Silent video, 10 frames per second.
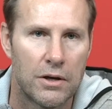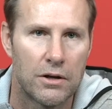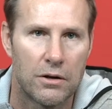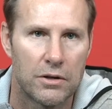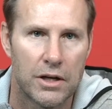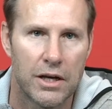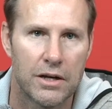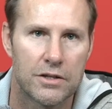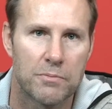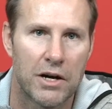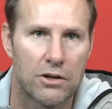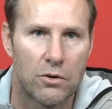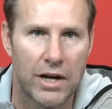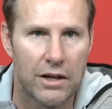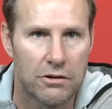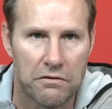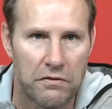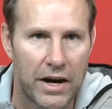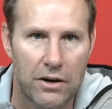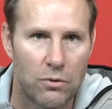you know, again, it's about going out there and
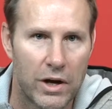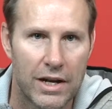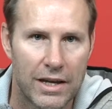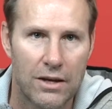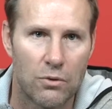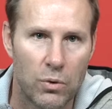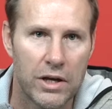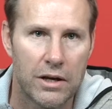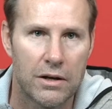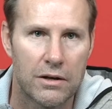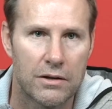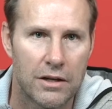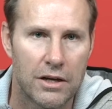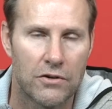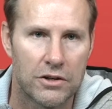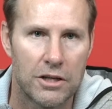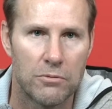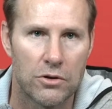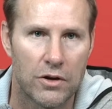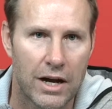finding a way to get a win to give our
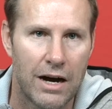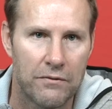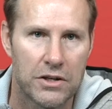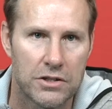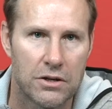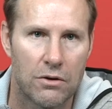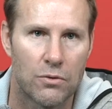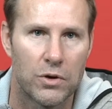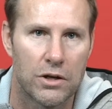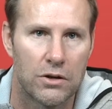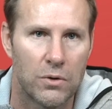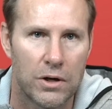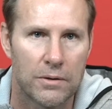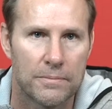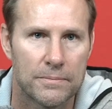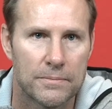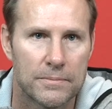team a little confidence to know that we can do it.